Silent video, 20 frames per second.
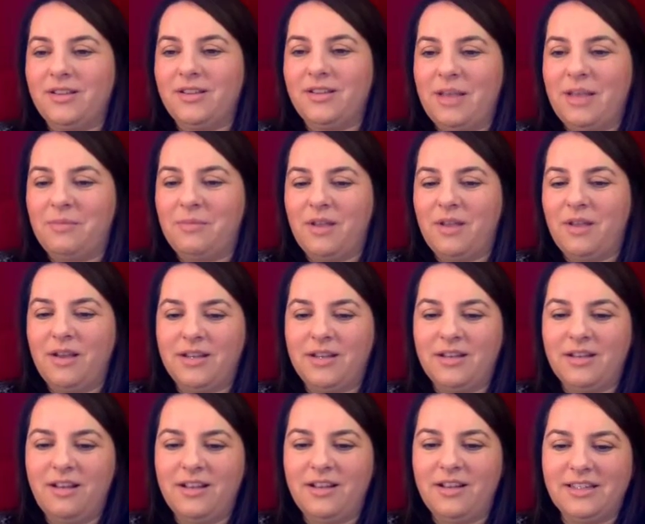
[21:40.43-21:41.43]

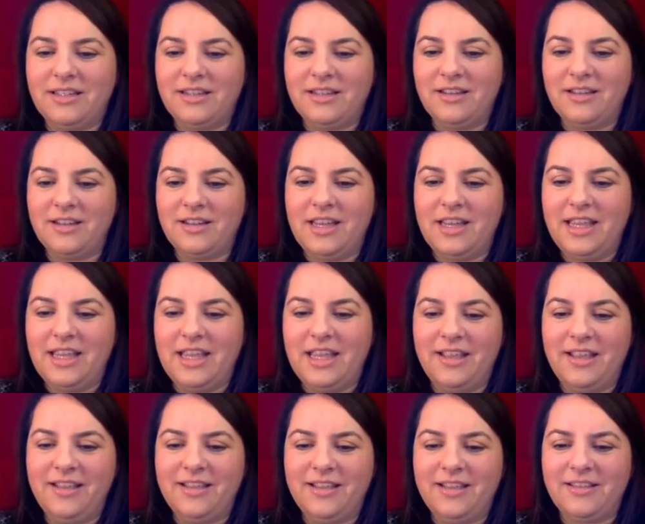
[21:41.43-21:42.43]

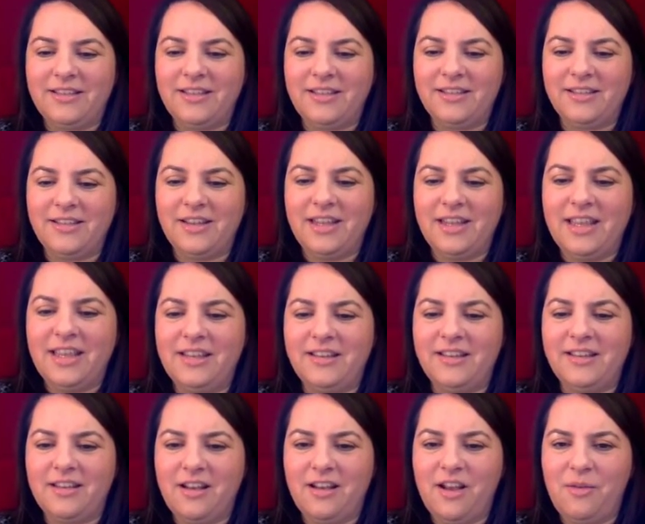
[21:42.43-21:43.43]
Cottonon.ie, is it
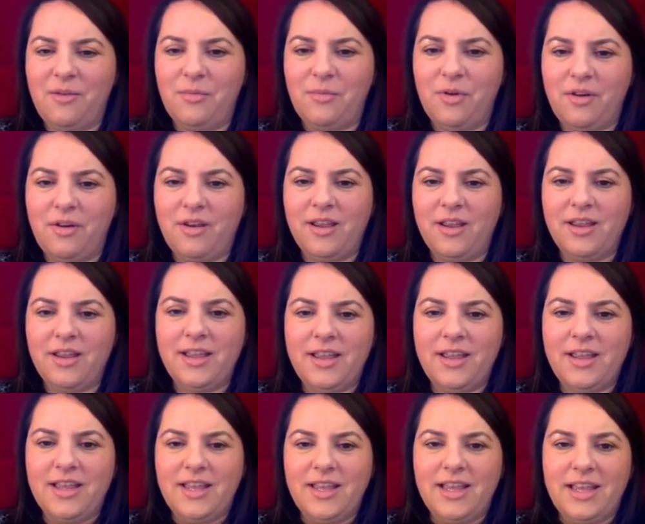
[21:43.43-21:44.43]
.ie.com, Maura?
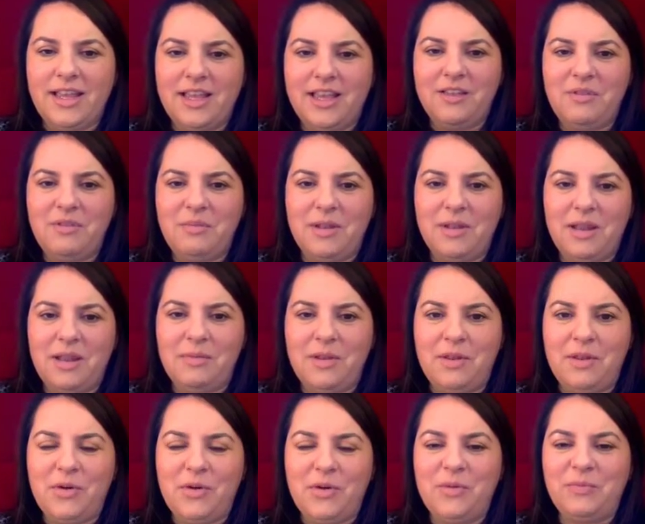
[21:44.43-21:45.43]
Maybe let me
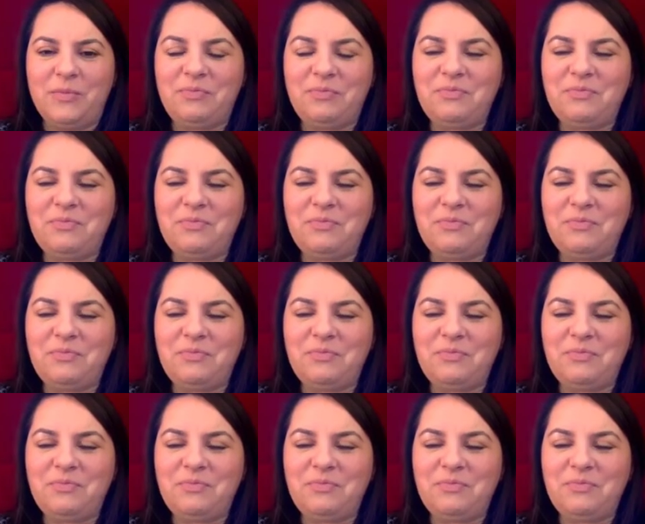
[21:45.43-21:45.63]
know.